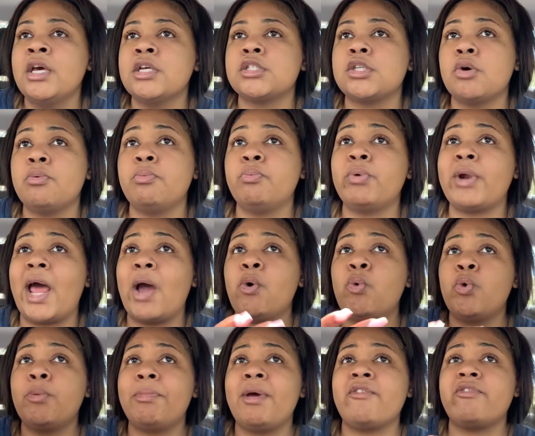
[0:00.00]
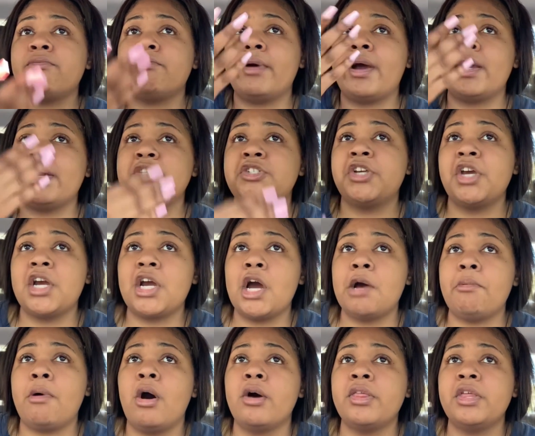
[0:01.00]
So when I went back for my
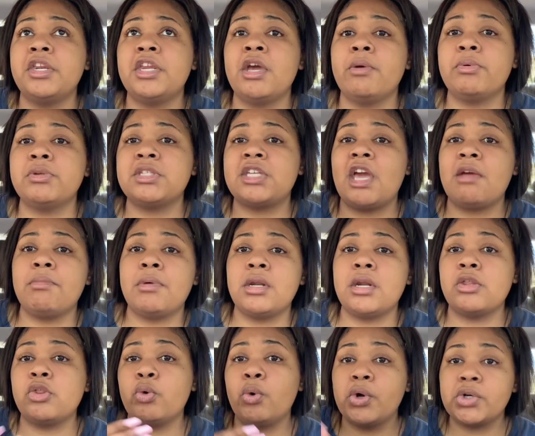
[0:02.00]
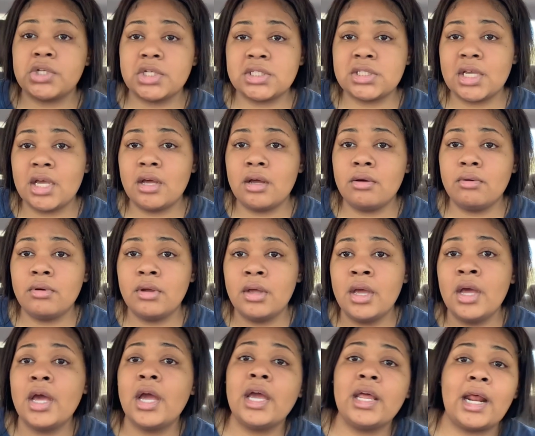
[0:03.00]
checkup, all they did was gave me another ultrasound,
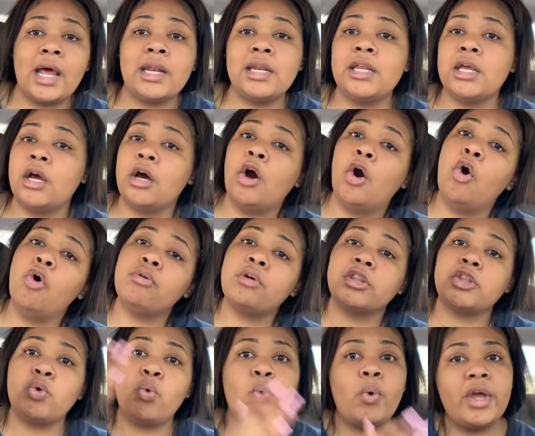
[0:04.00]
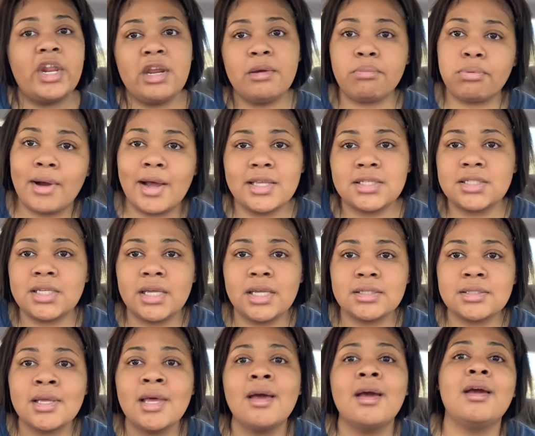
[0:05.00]
and I did a whole nother waiting
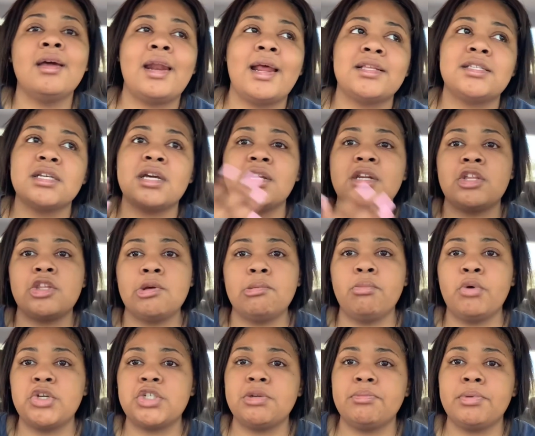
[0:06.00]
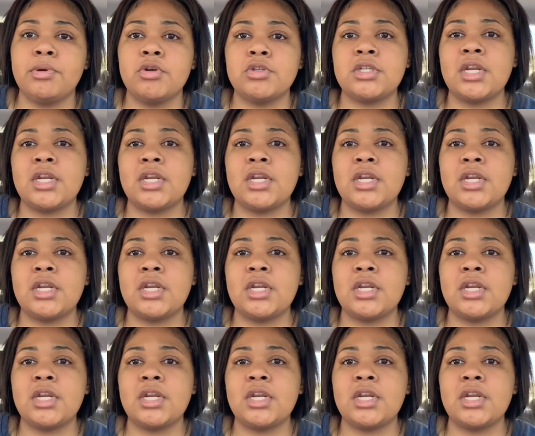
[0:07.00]
process, and I took another abortion pill.